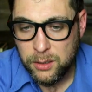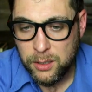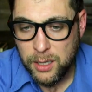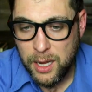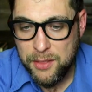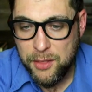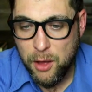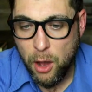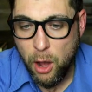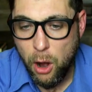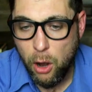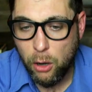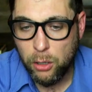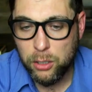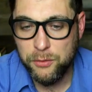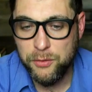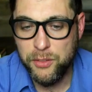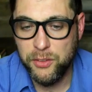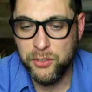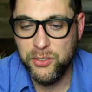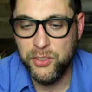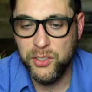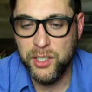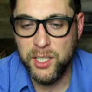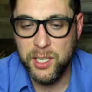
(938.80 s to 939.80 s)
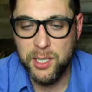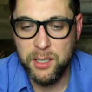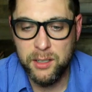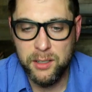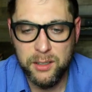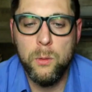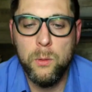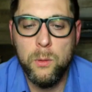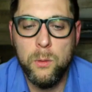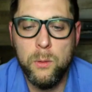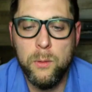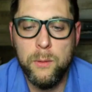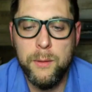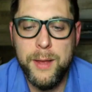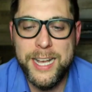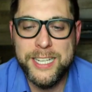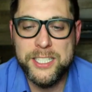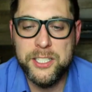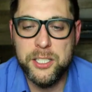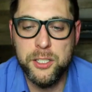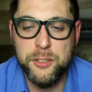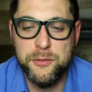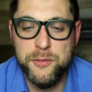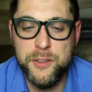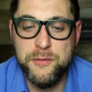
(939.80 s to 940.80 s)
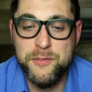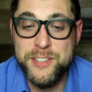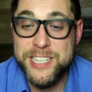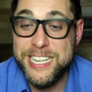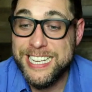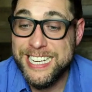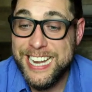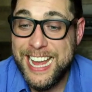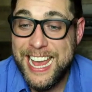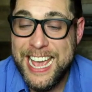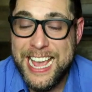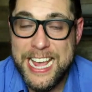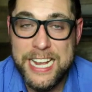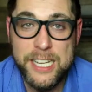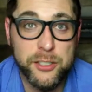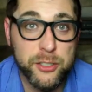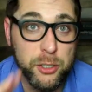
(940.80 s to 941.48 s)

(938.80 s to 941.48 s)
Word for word: in the heart of the sea. Exodus 15a.